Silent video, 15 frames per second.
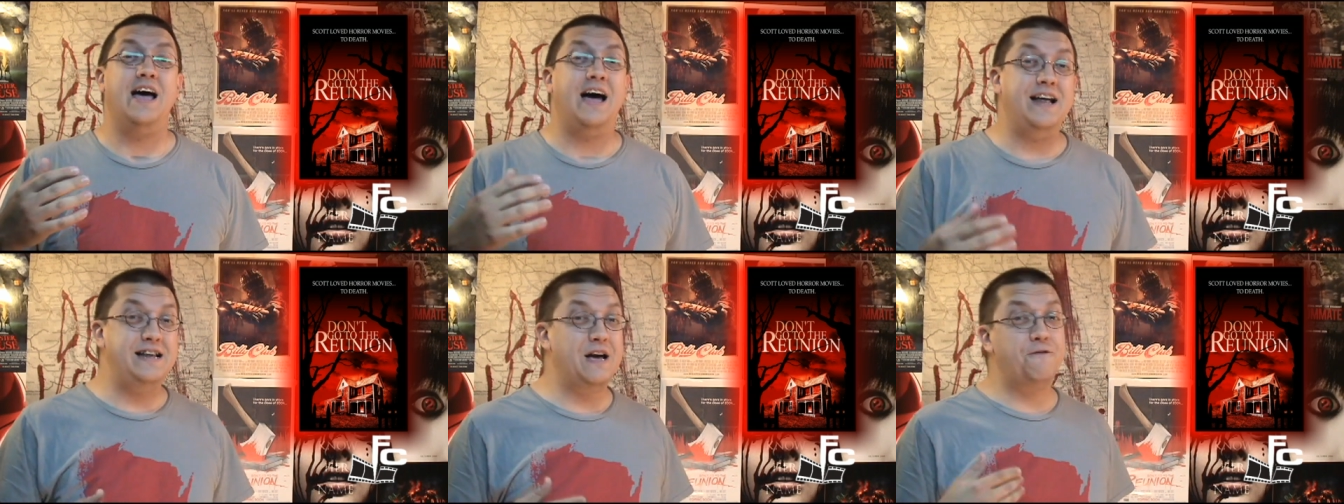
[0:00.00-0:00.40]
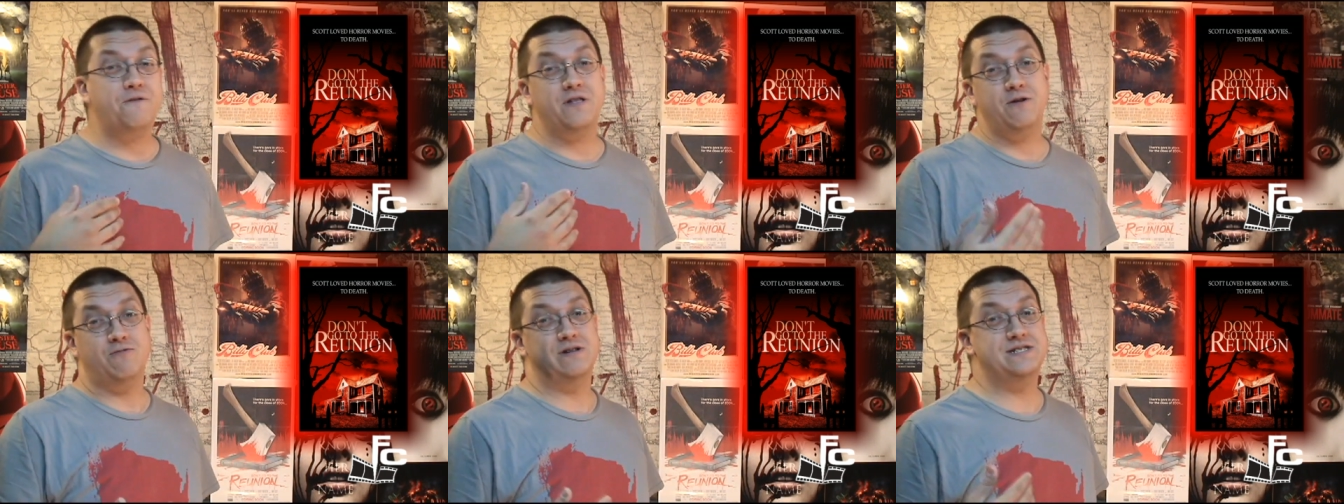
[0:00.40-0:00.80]
it
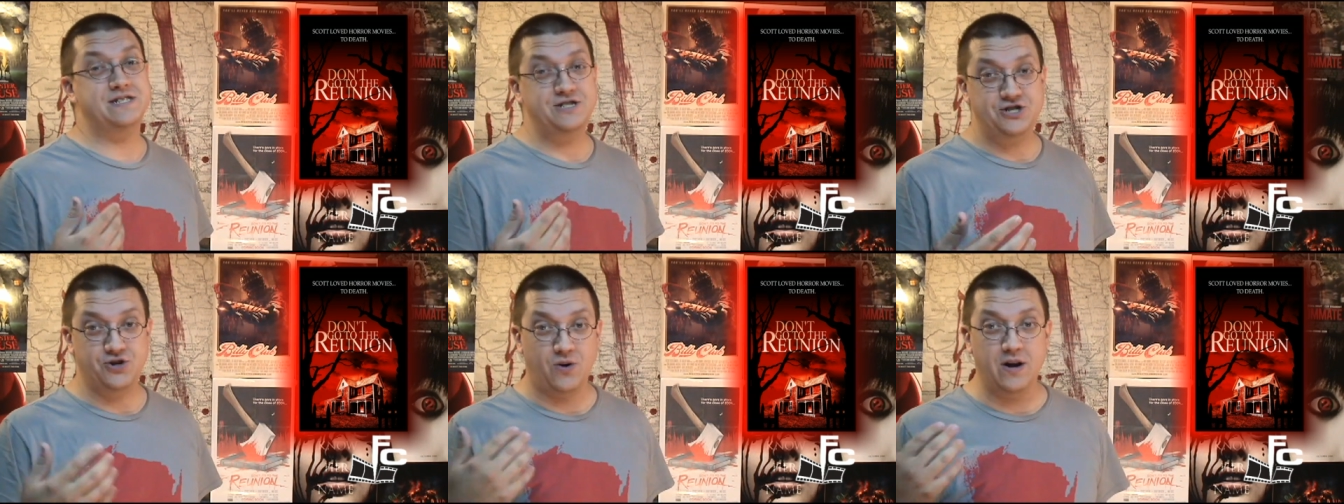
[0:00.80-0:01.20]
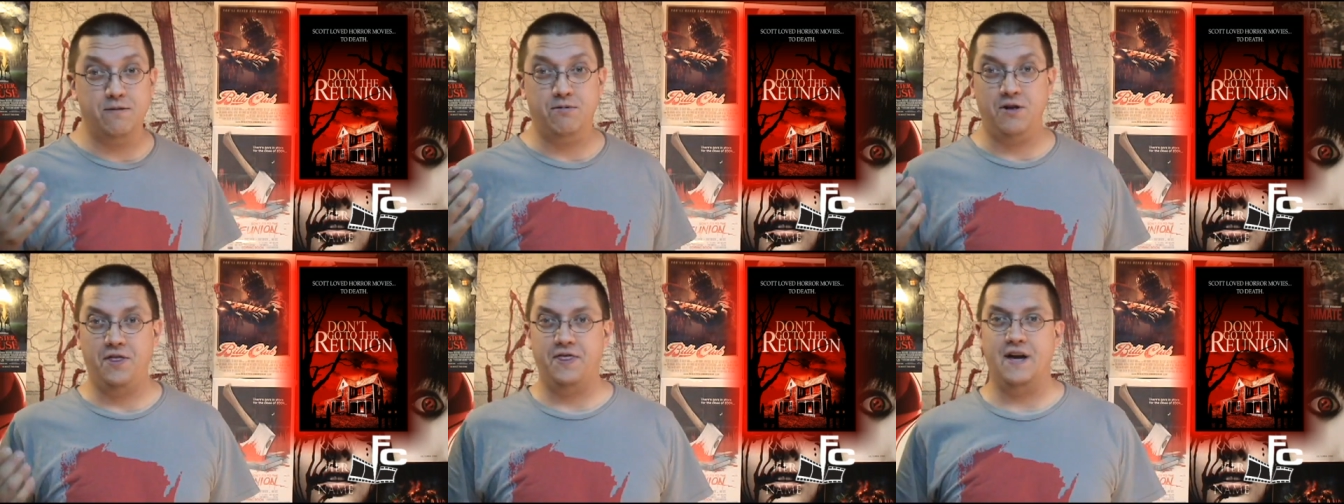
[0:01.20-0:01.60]
definitely was
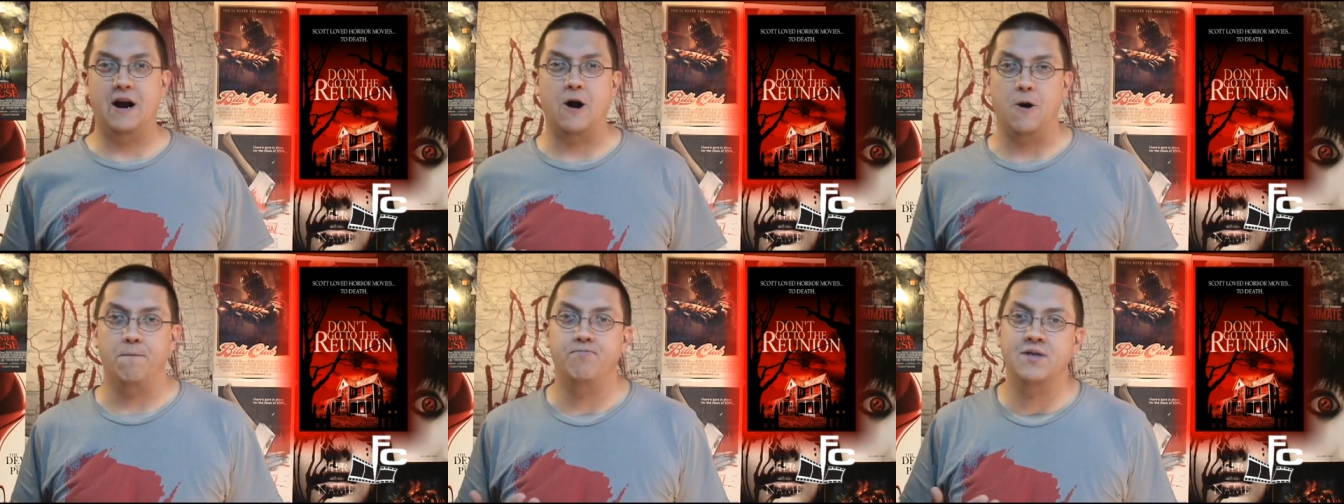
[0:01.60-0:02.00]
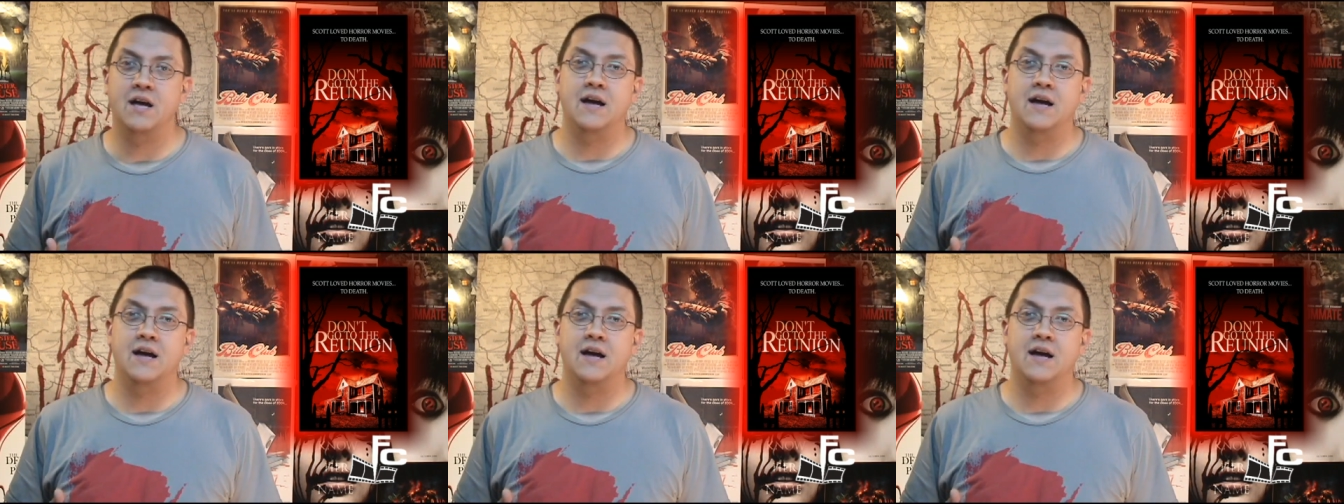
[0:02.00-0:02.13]
enjoyable there.